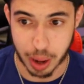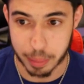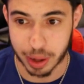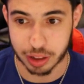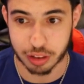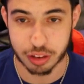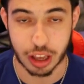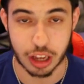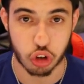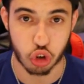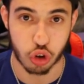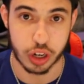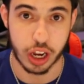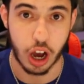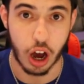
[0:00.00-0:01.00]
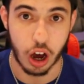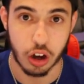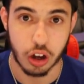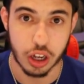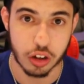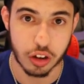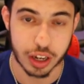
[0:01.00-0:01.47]
Met
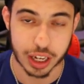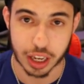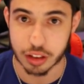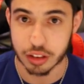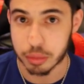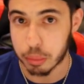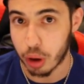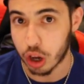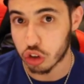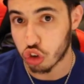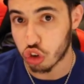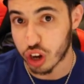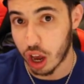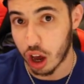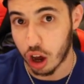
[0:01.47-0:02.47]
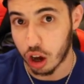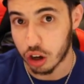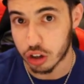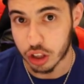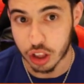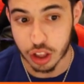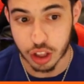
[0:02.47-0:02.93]
Central, like it's
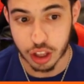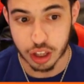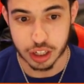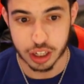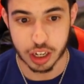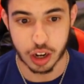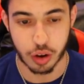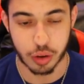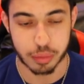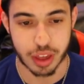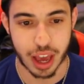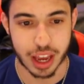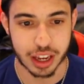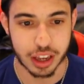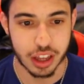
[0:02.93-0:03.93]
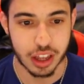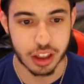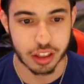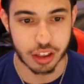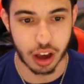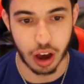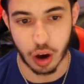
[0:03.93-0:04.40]
Montreal. You know what I'm saying?
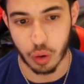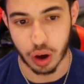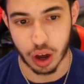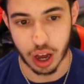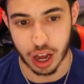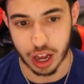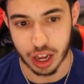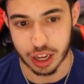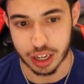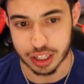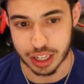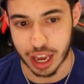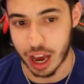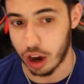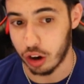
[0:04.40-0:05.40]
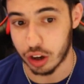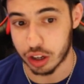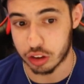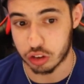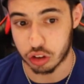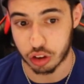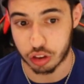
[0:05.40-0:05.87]
So, yeah,
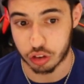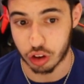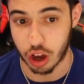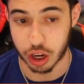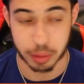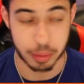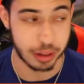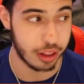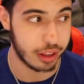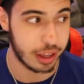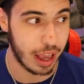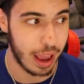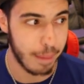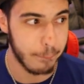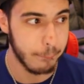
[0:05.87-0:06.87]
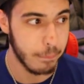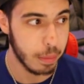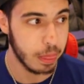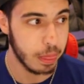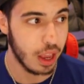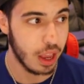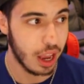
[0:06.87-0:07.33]
let's just talk about this game.
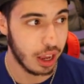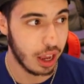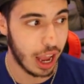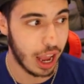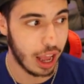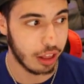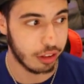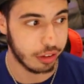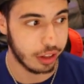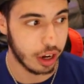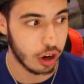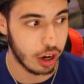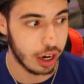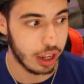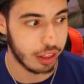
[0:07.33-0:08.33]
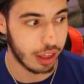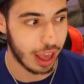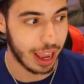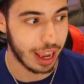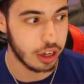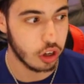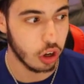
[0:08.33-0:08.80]
As there is
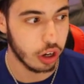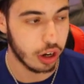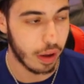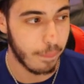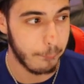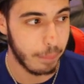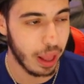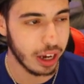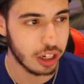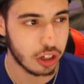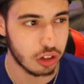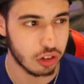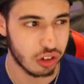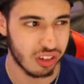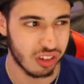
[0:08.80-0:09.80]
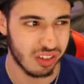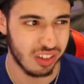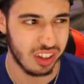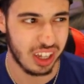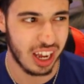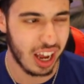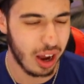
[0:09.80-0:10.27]
a good, there's
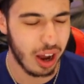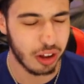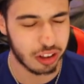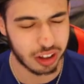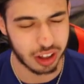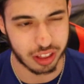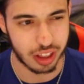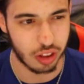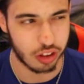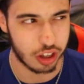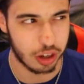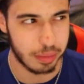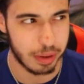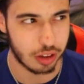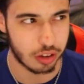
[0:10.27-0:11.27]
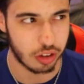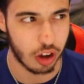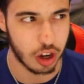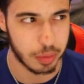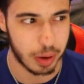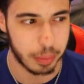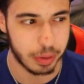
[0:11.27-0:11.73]
a good amount to
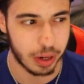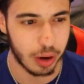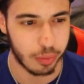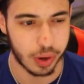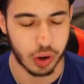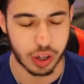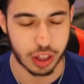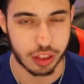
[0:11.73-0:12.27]
talk about, but not really.